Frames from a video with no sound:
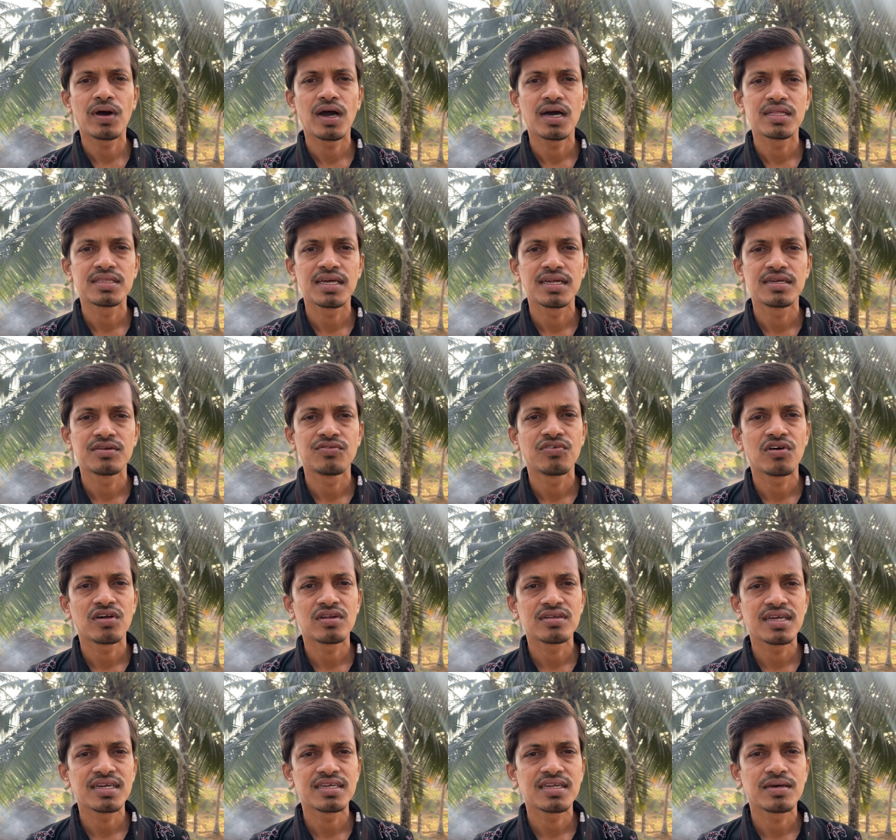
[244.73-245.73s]
path and
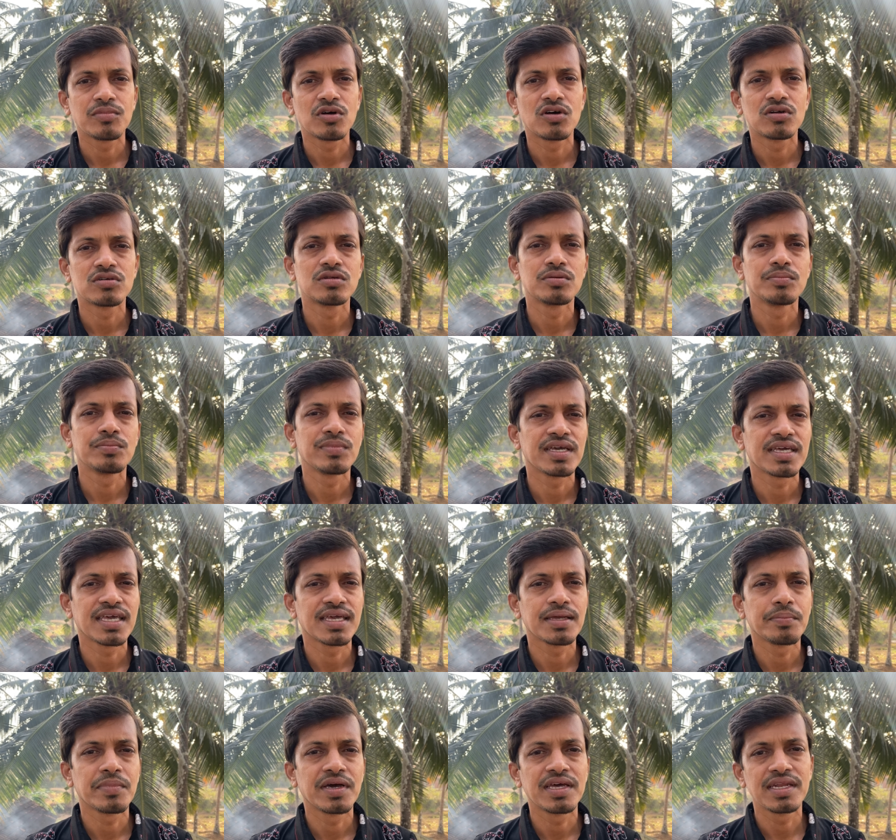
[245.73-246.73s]
forget about
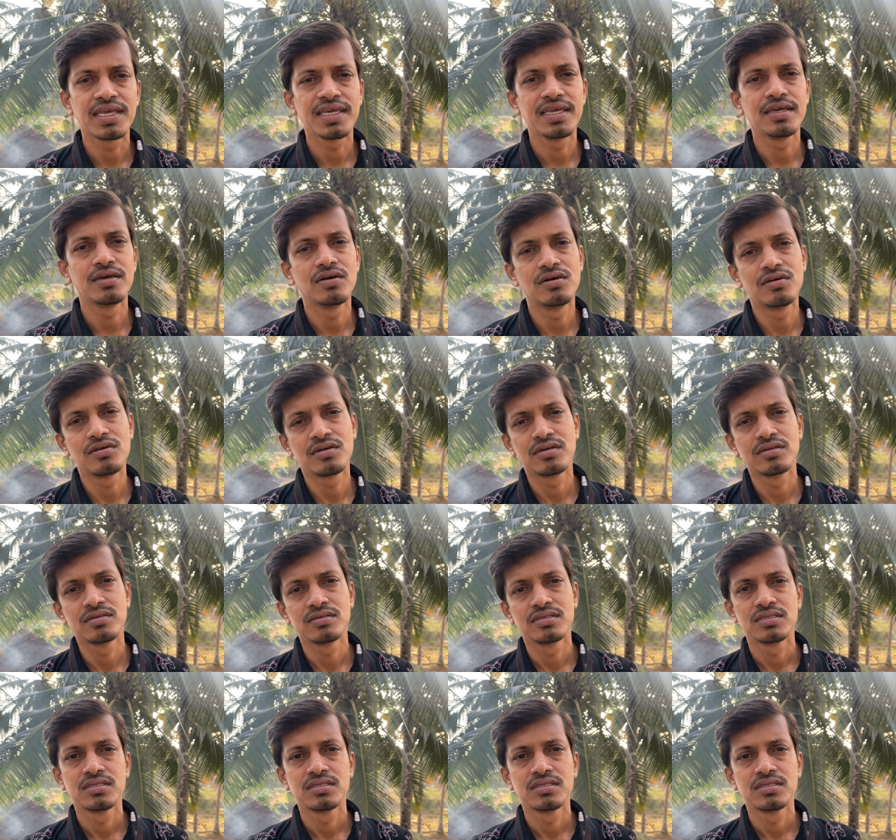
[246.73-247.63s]
making money or